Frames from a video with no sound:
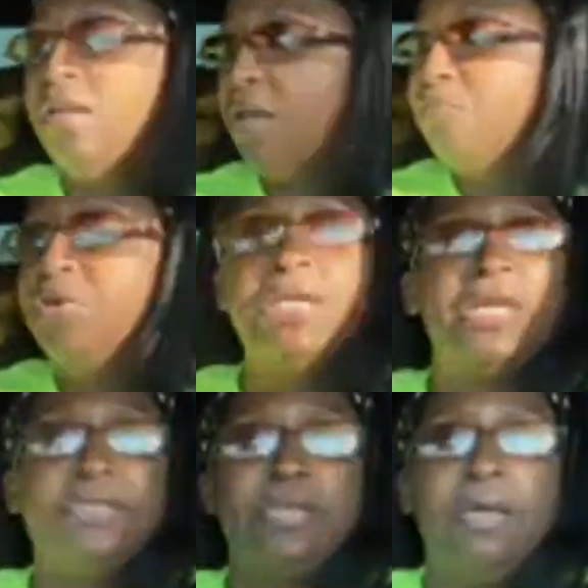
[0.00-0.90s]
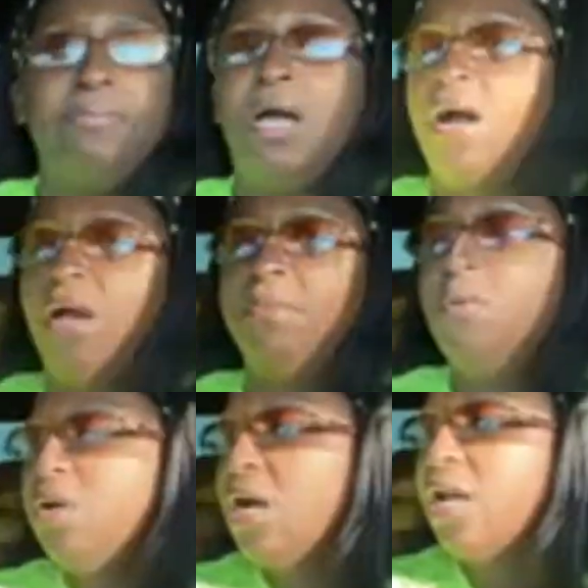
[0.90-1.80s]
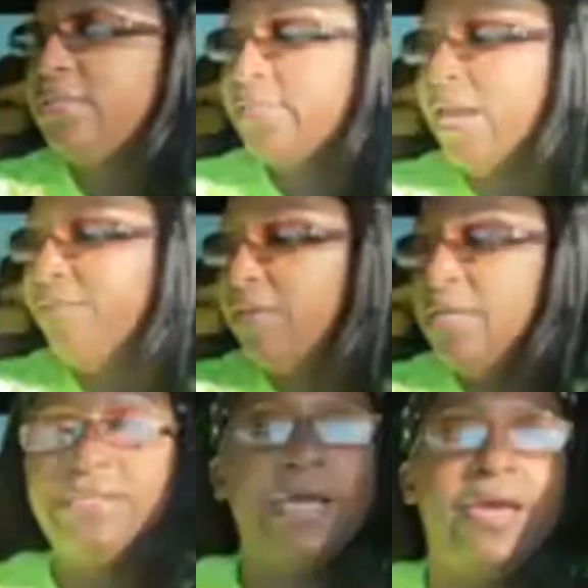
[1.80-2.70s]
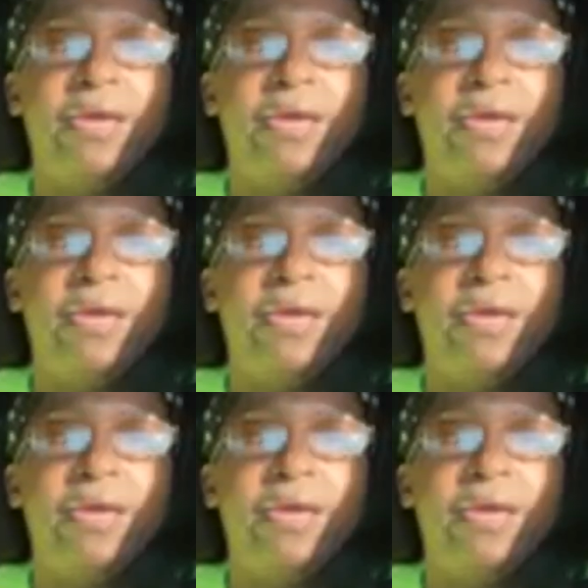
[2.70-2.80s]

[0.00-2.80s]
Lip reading: read at the same time. Now, what kind of safety is that?